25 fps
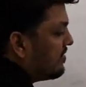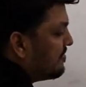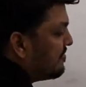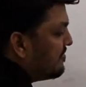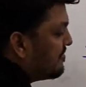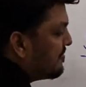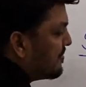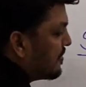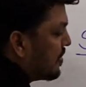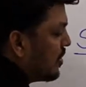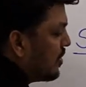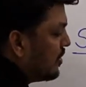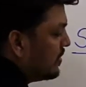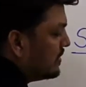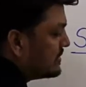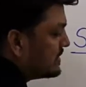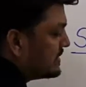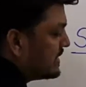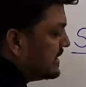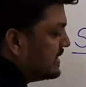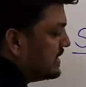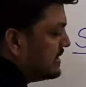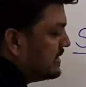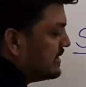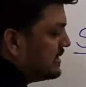
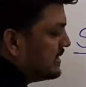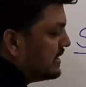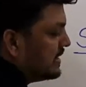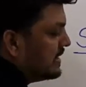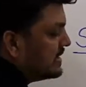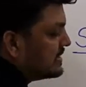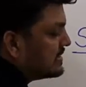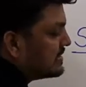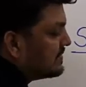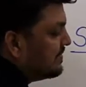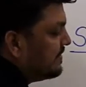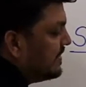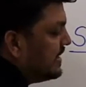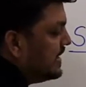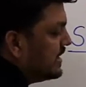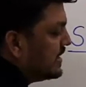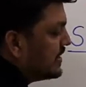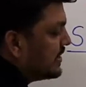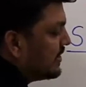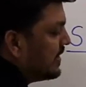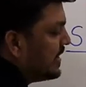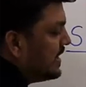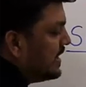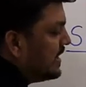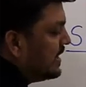frozen is
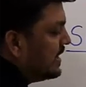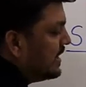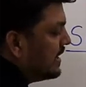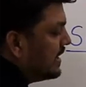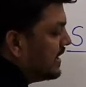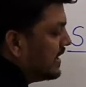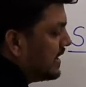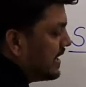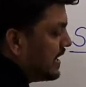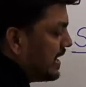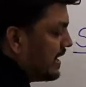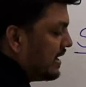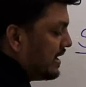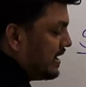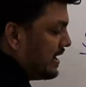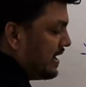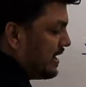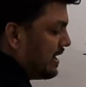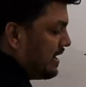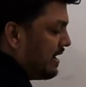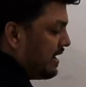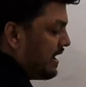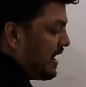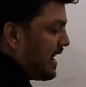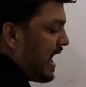
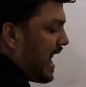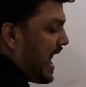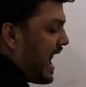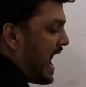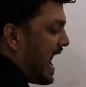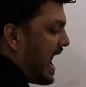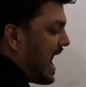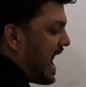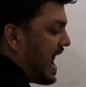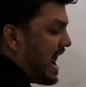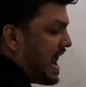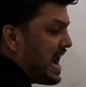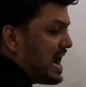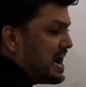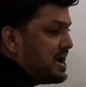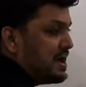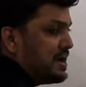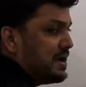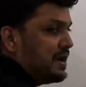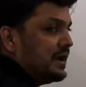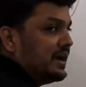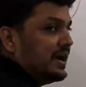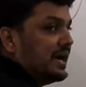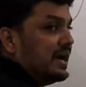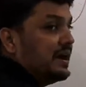V3,
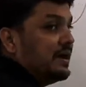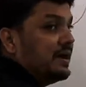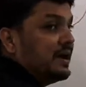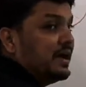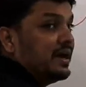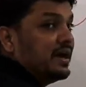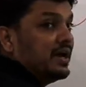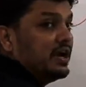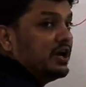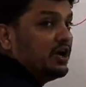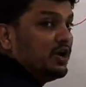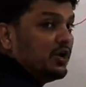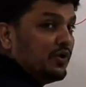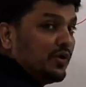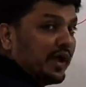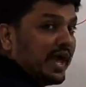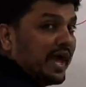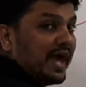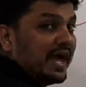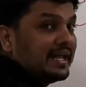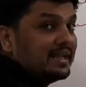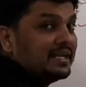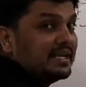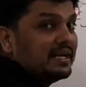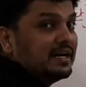had
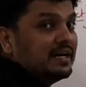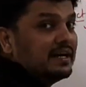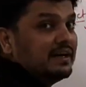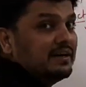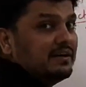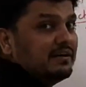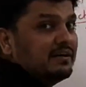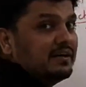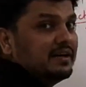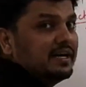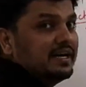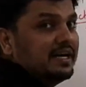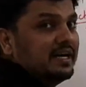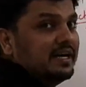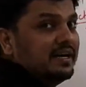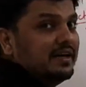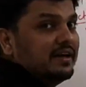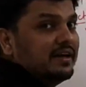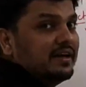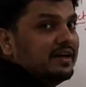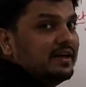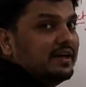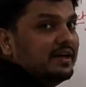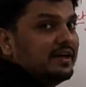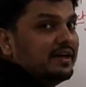together
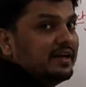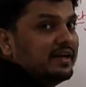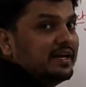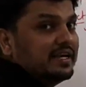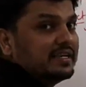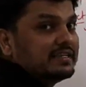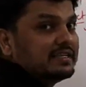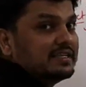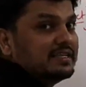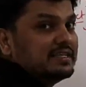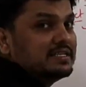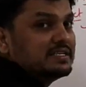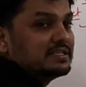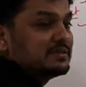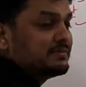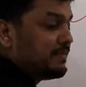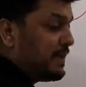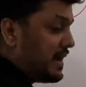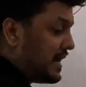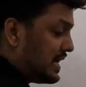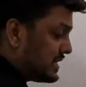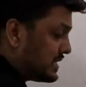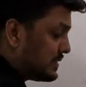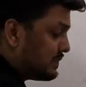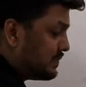it is
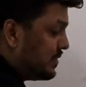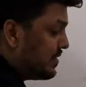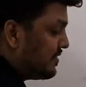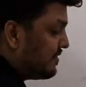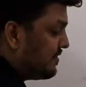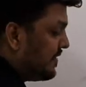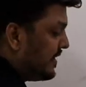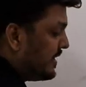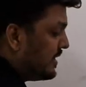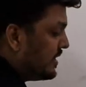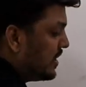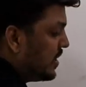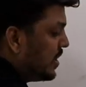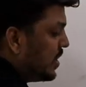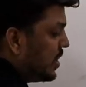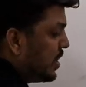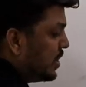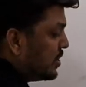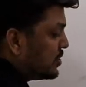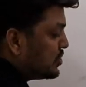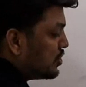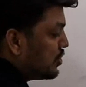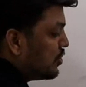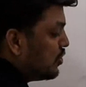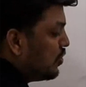past perfect.
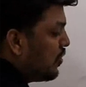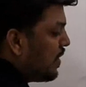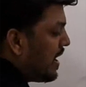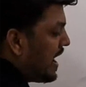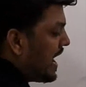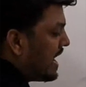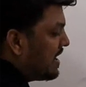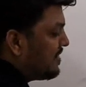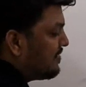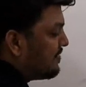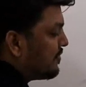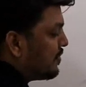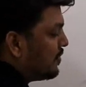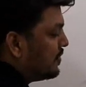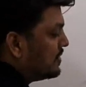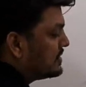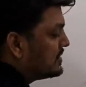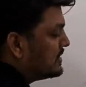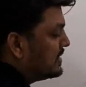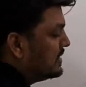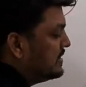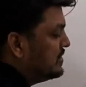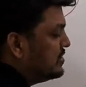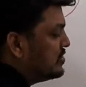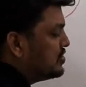So who had
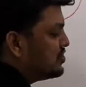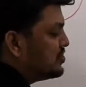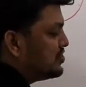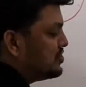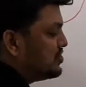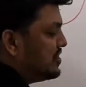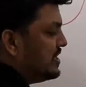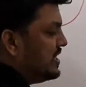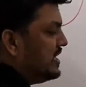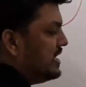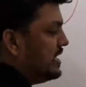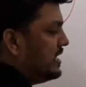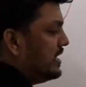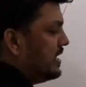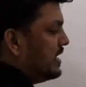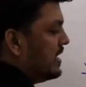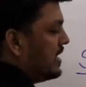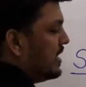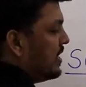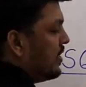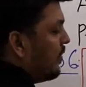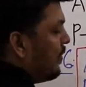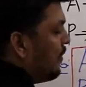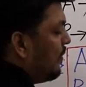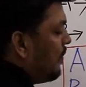frozen? She.
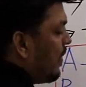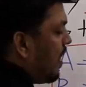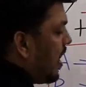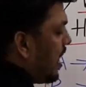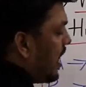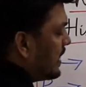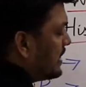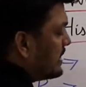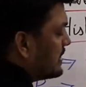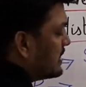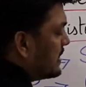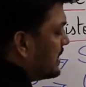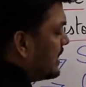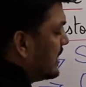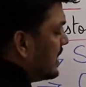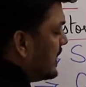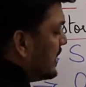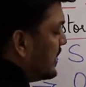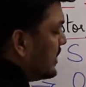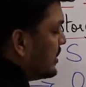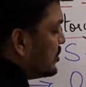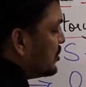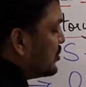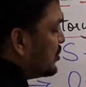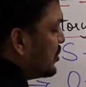
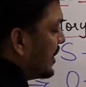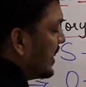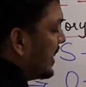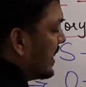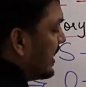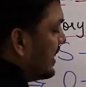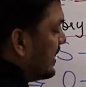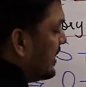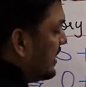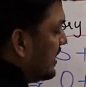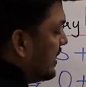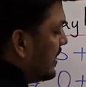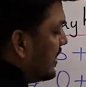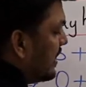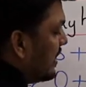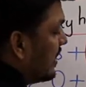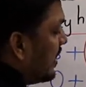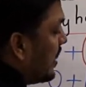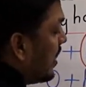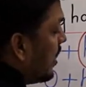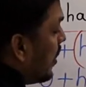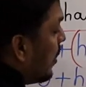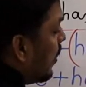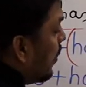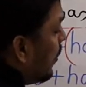What? Chicken.
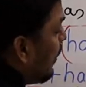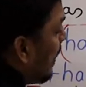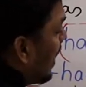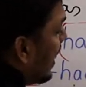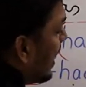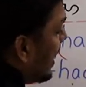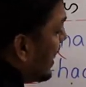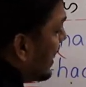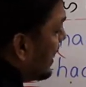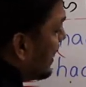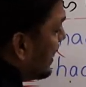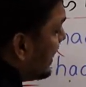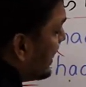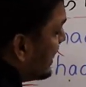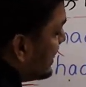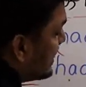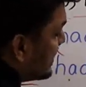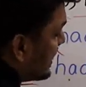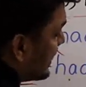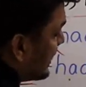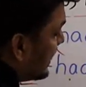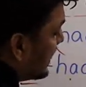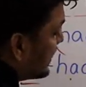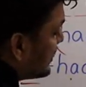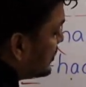Where? In
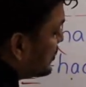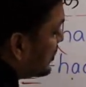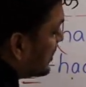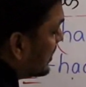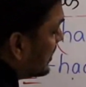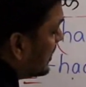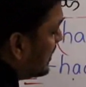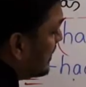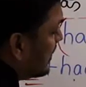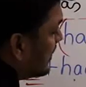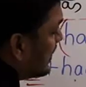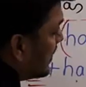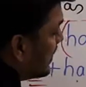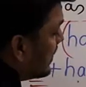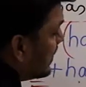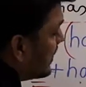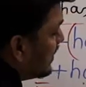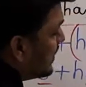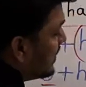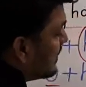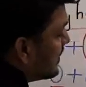the kitchen.